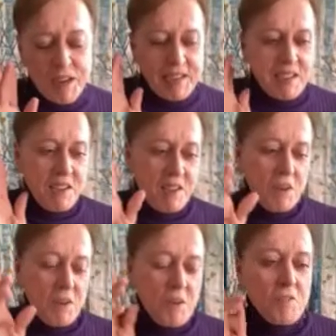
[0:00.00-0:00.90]
my
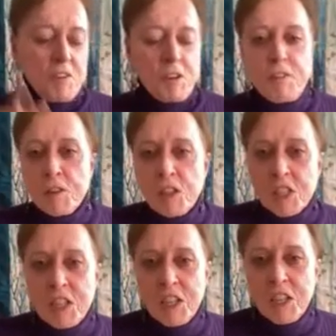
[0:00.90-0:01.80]
very
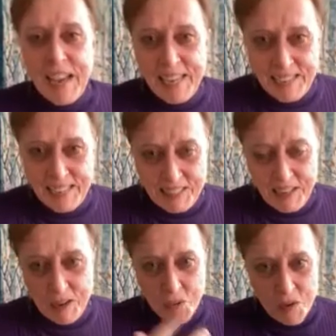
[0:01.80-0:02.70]
first
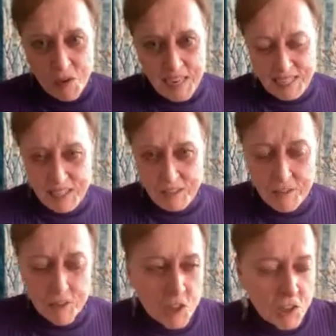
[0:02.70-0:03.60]
client and what I did
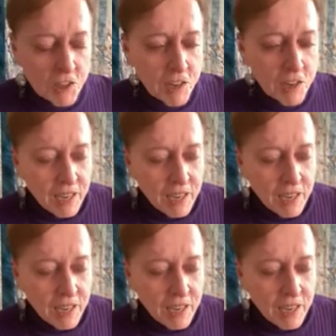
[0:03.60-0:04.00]
for her.